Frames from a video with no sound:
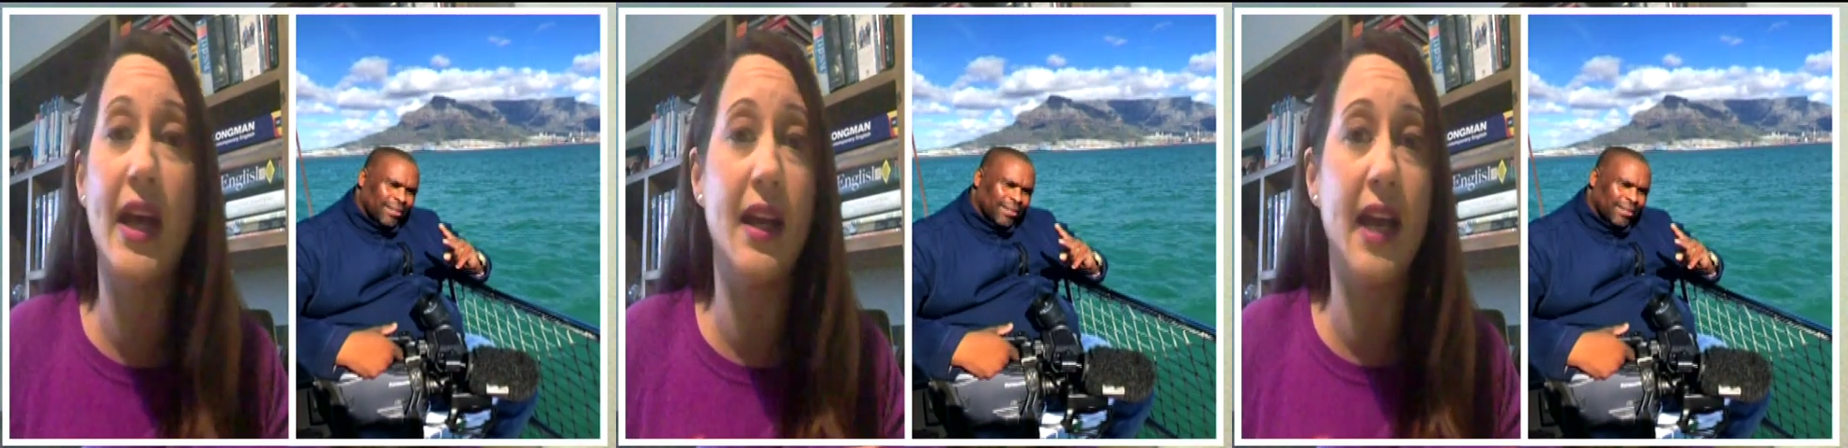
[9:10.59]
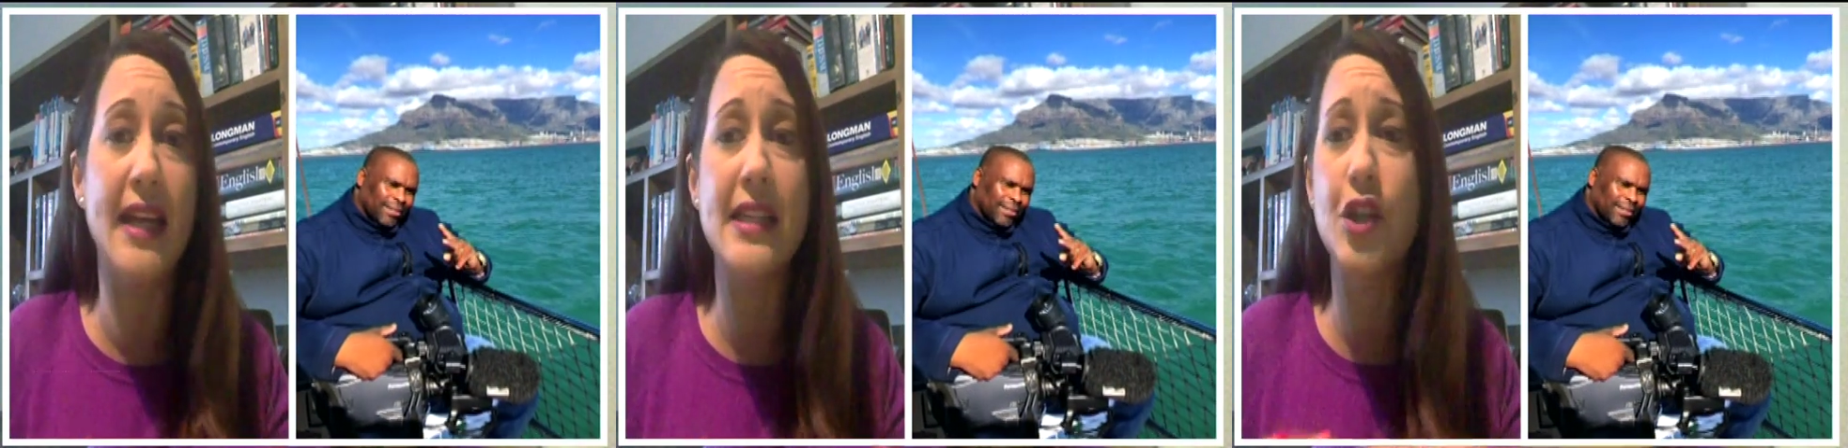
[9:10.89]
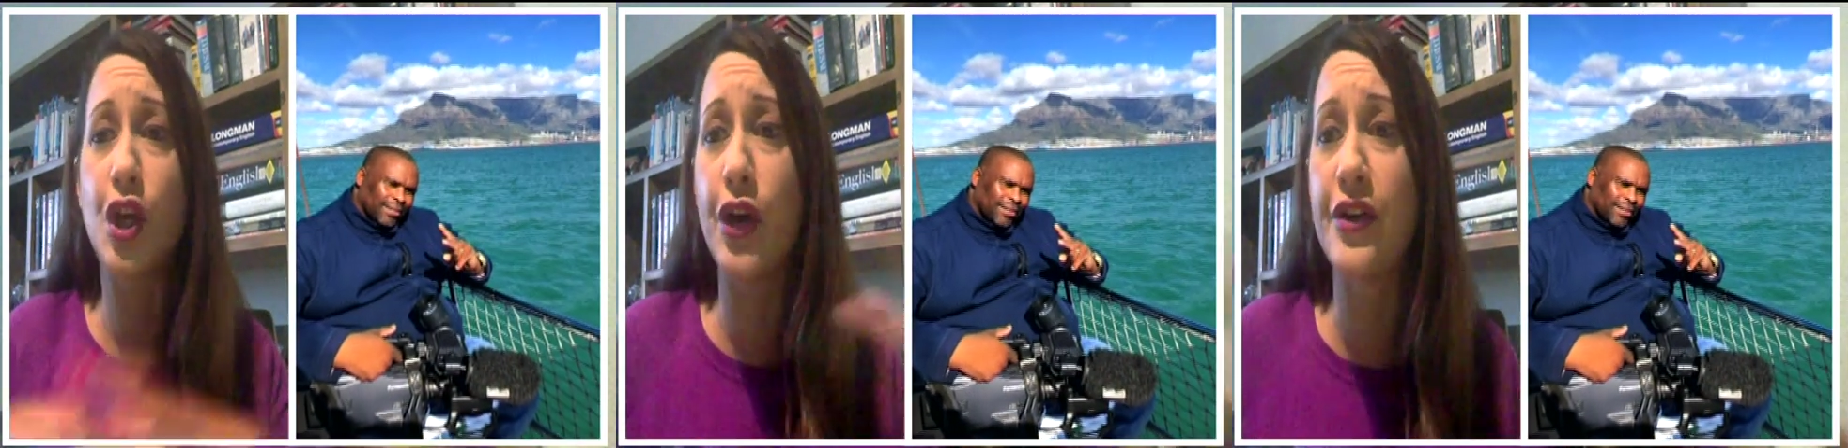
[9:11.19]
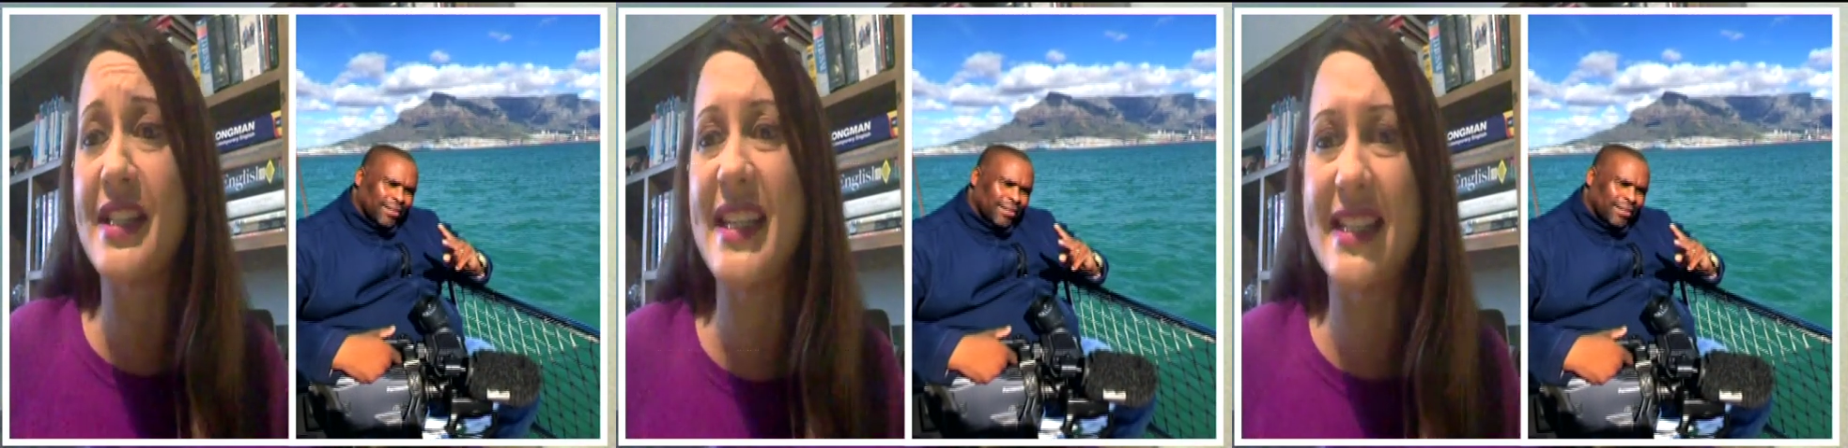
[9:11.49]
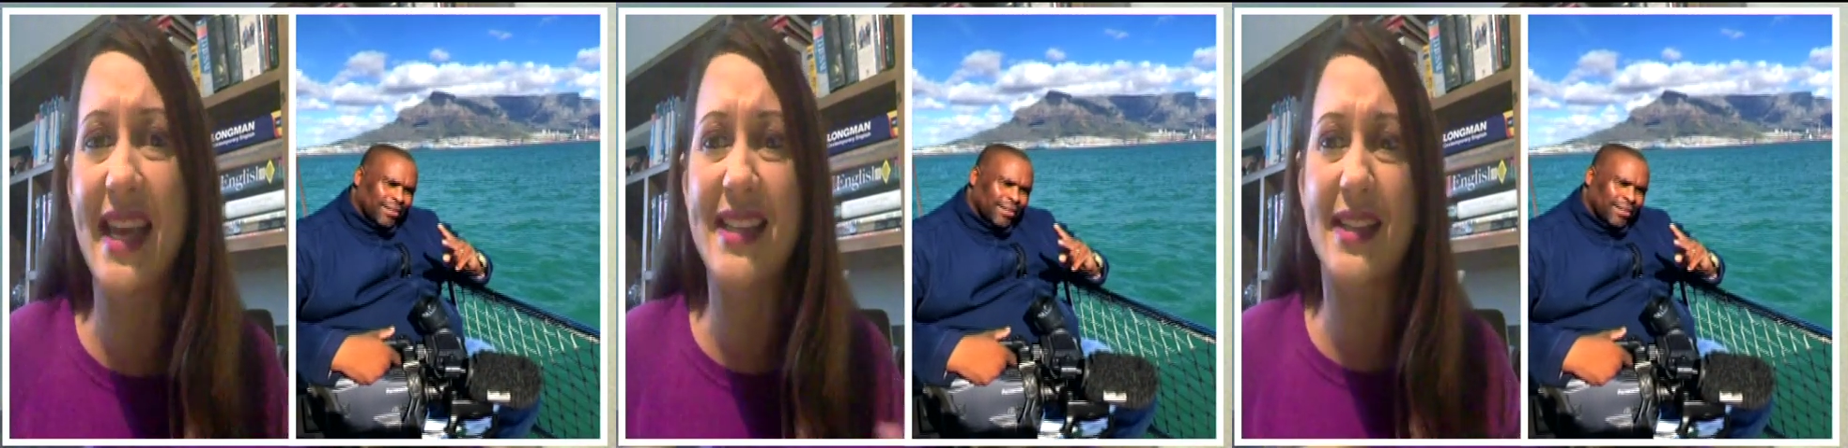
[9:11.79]
at a security
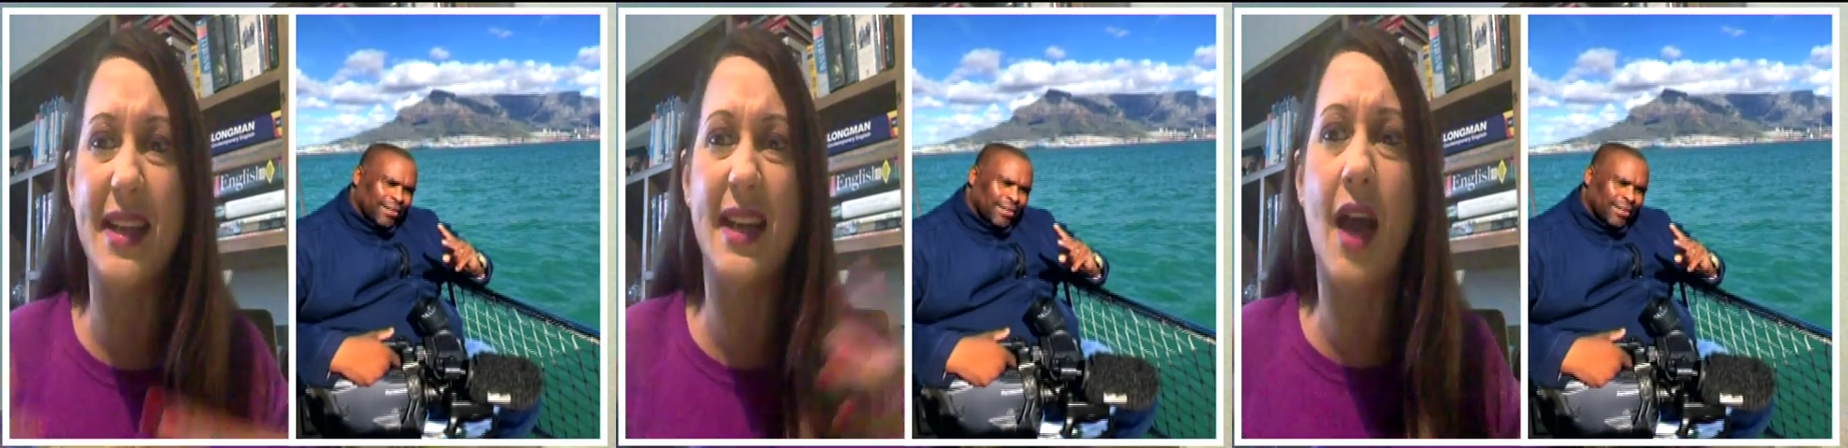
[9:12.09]
desk in a